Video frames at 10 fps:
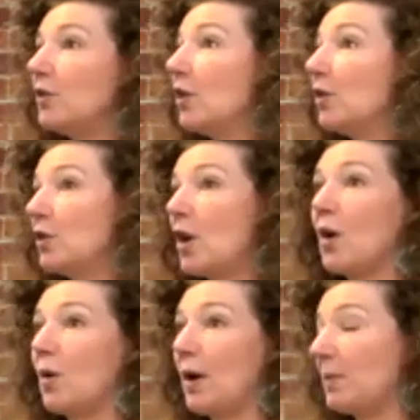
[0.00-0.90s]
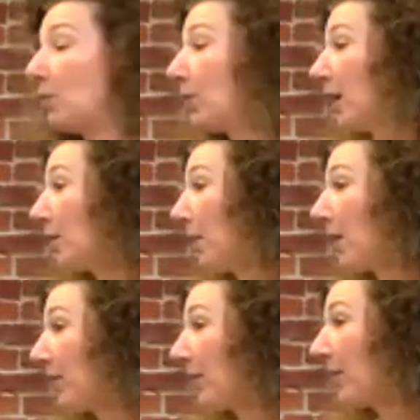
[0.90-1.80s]
No, I mean, we're a
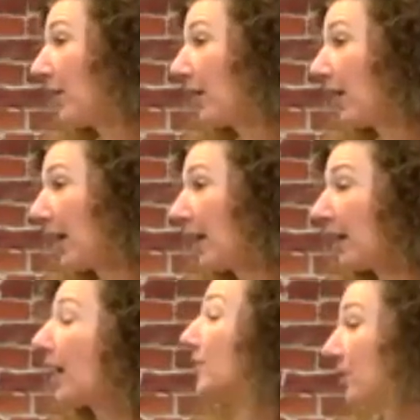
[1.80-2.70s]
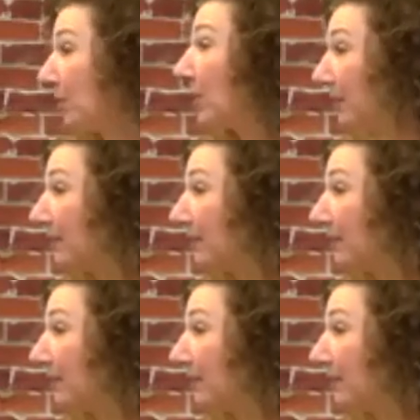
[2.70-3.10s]
partner and a customer.